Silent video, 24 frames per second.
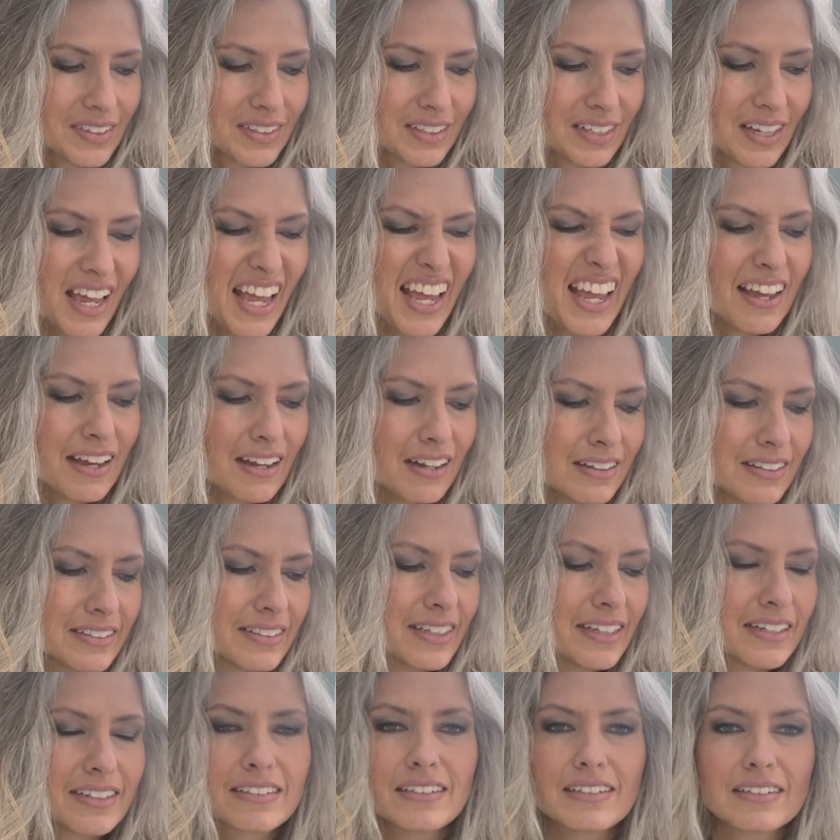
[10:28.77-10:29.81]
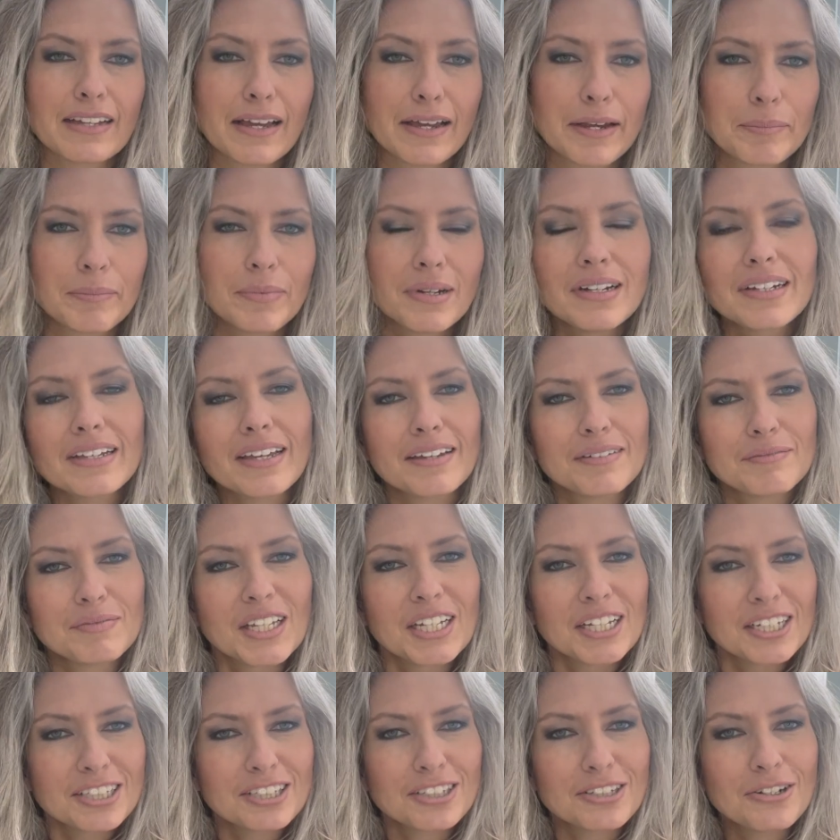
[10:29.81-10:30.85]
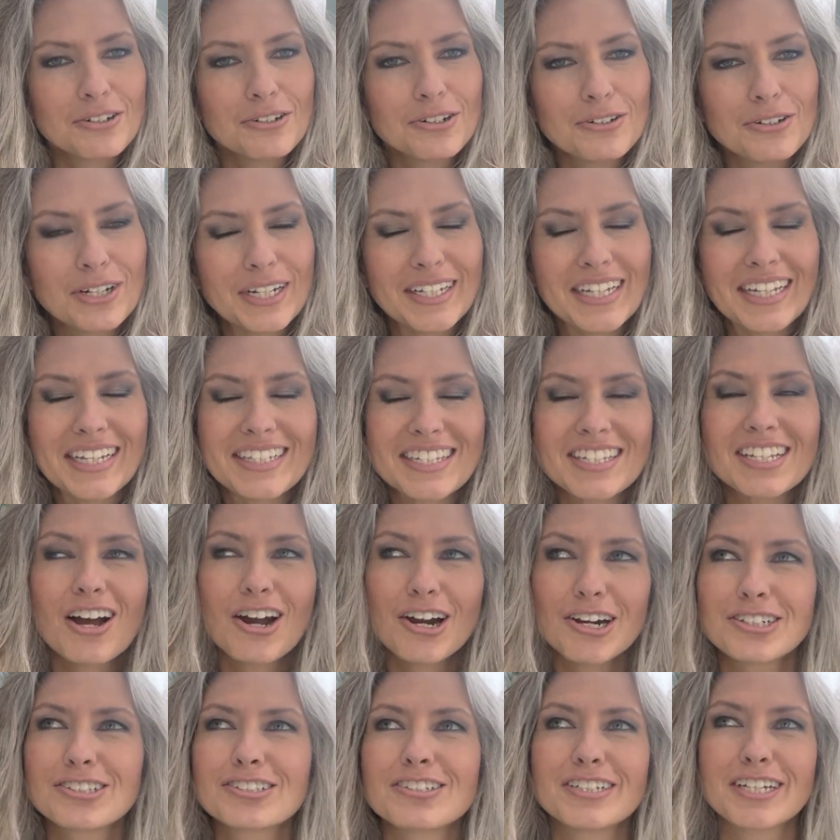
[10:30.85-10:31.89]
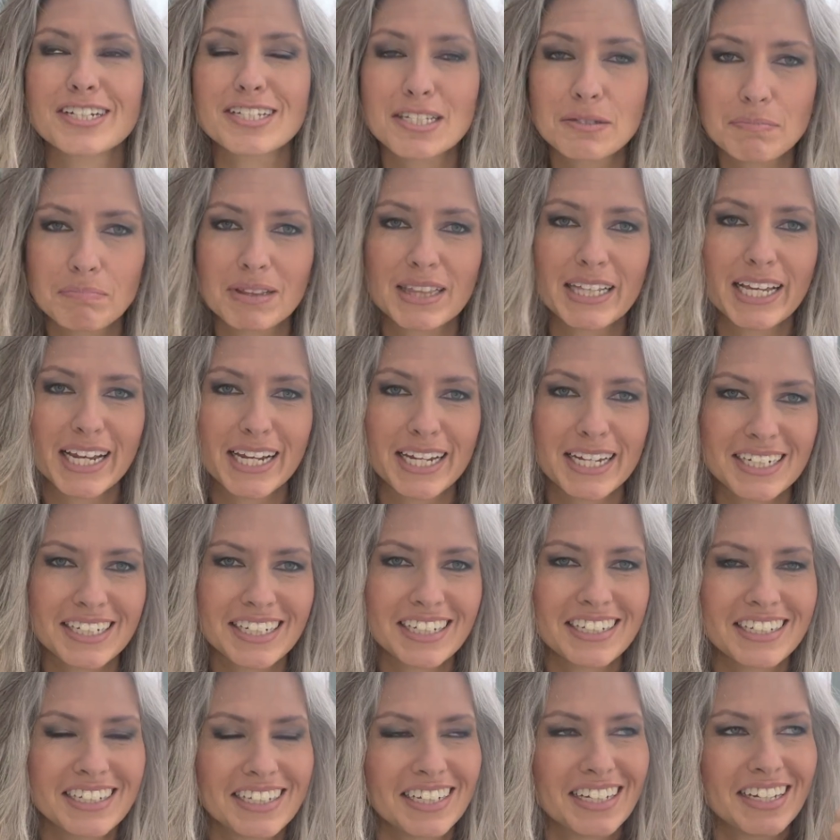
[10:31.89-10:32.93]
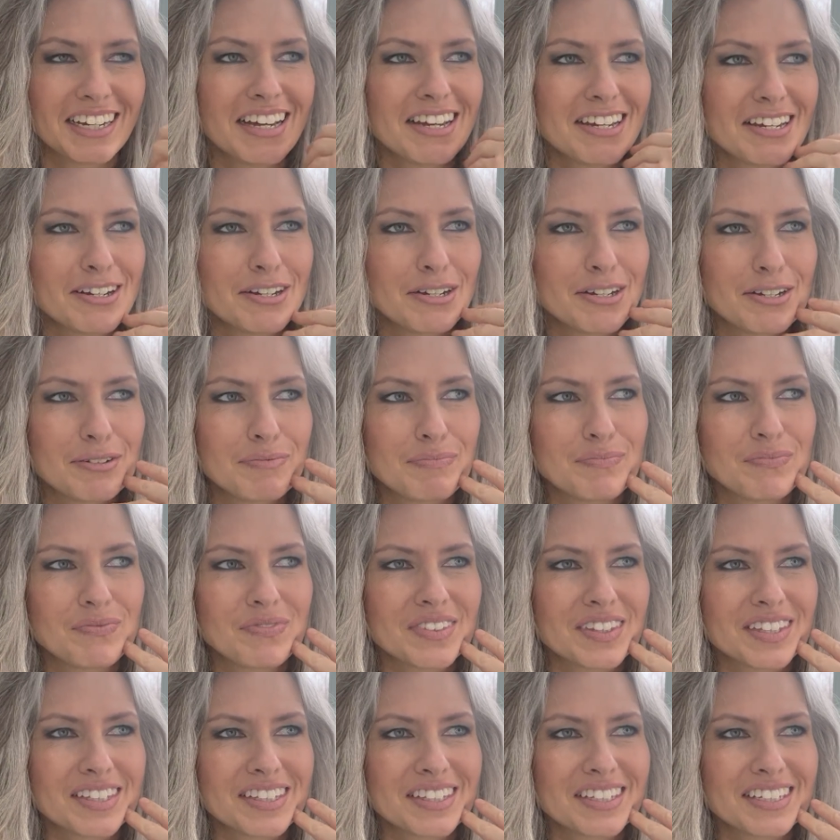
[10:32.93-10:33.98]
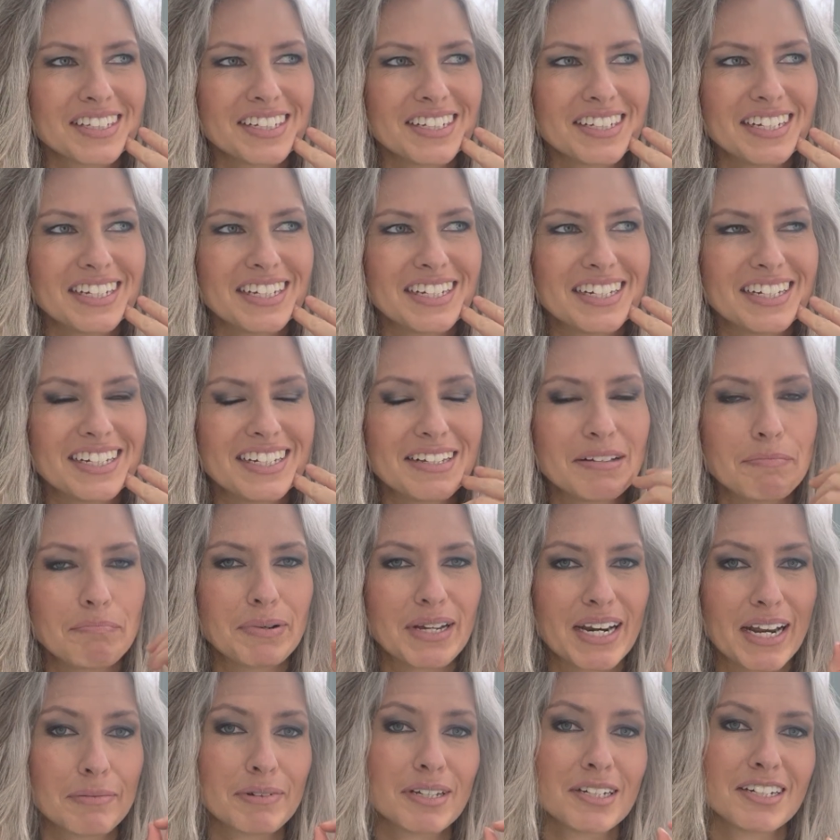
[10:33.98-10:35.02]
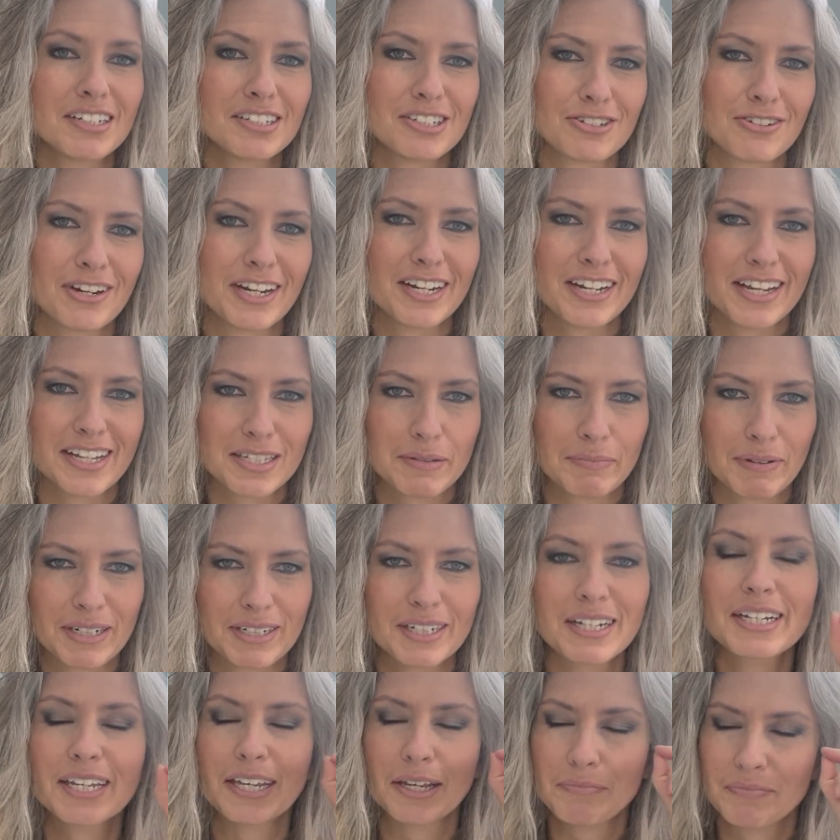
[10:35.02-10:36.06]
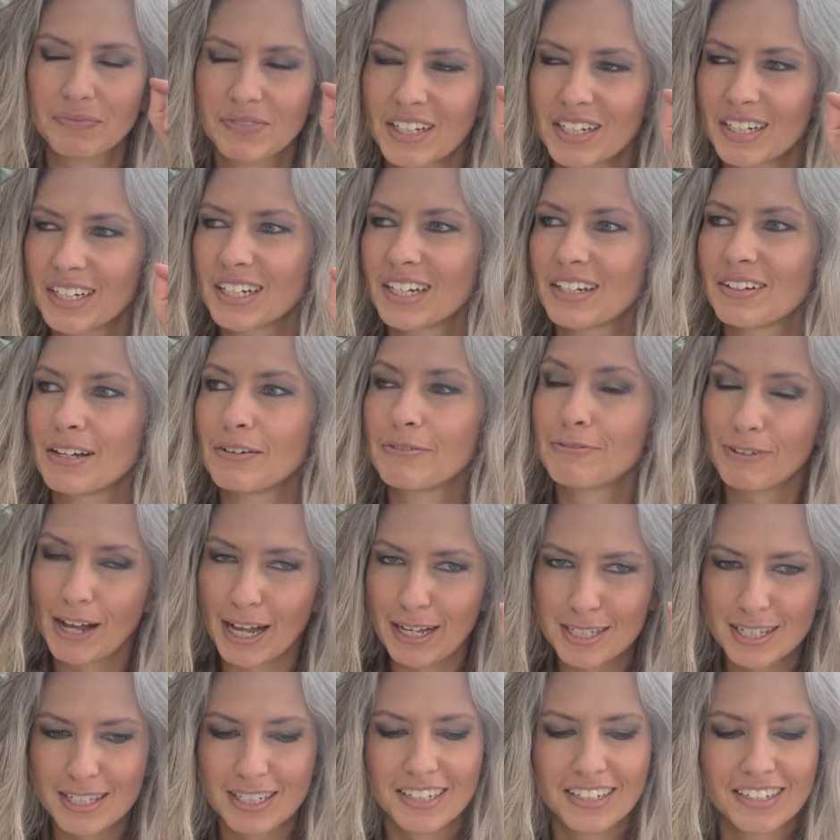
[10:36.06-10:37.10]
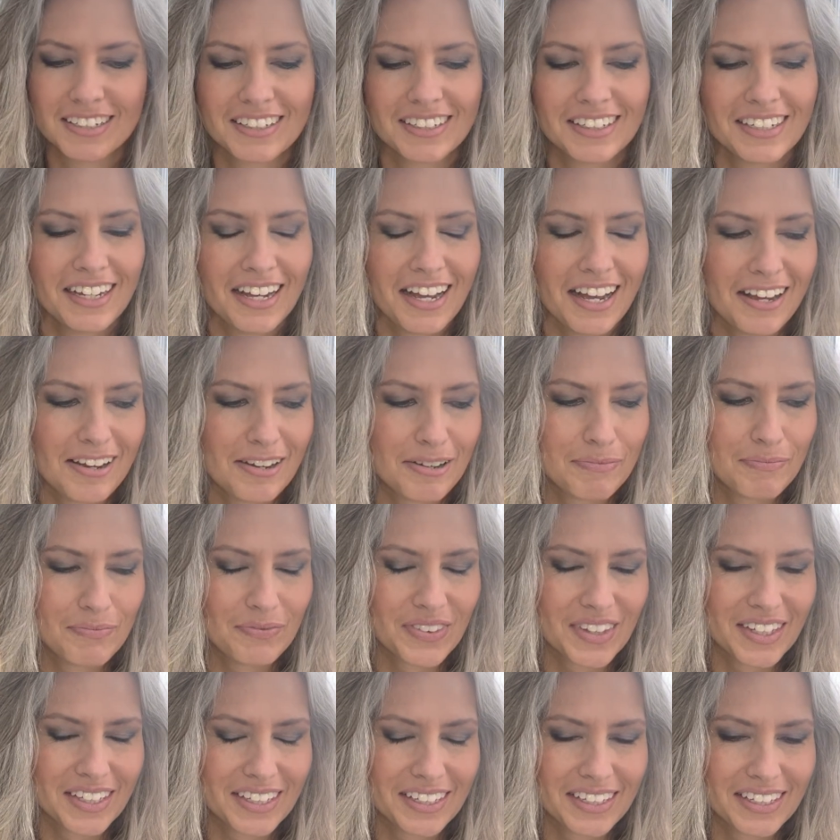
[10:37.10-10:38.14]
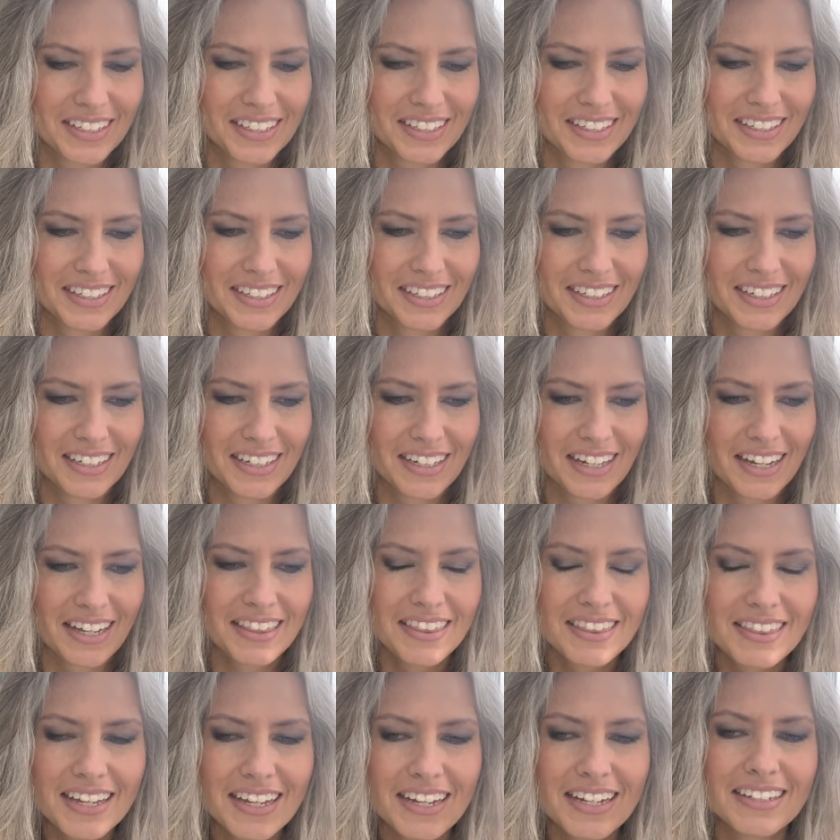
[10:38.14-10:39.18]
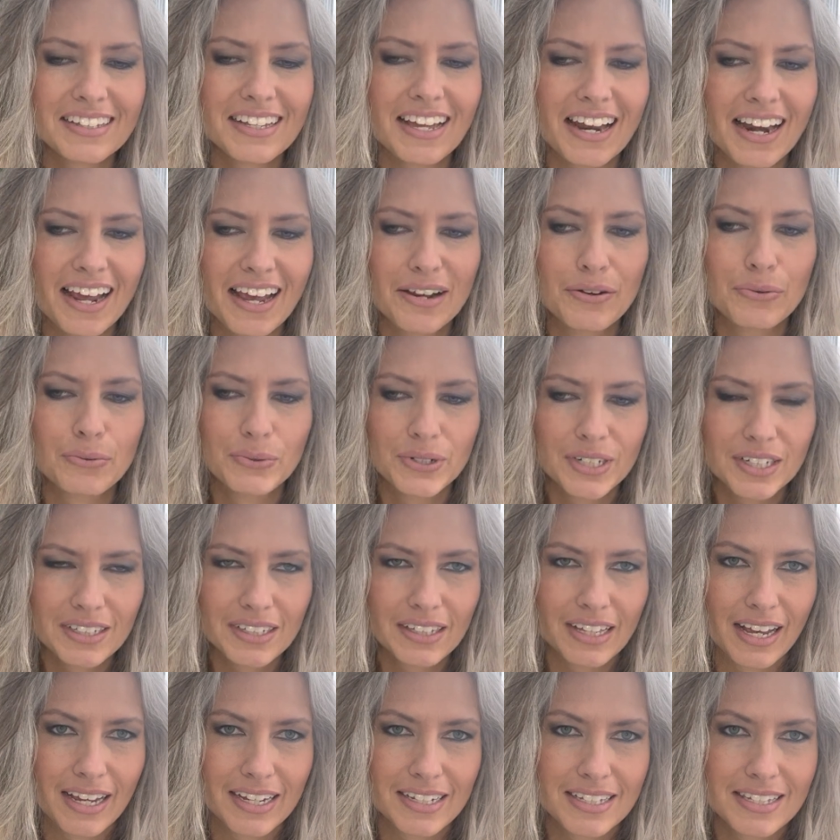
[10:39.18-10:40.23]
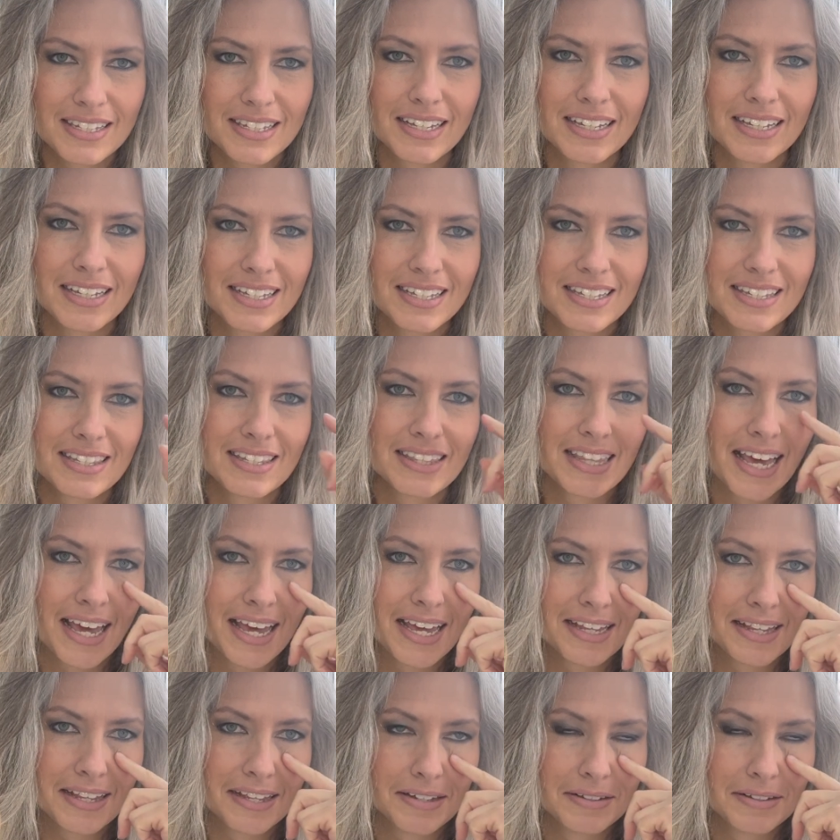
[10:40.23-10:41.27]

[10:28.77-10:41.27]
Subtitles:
I'll take the time. Okay, so it's hard to explain, but I'm gonna try to explain. Okay, fast. A thing that I realized is that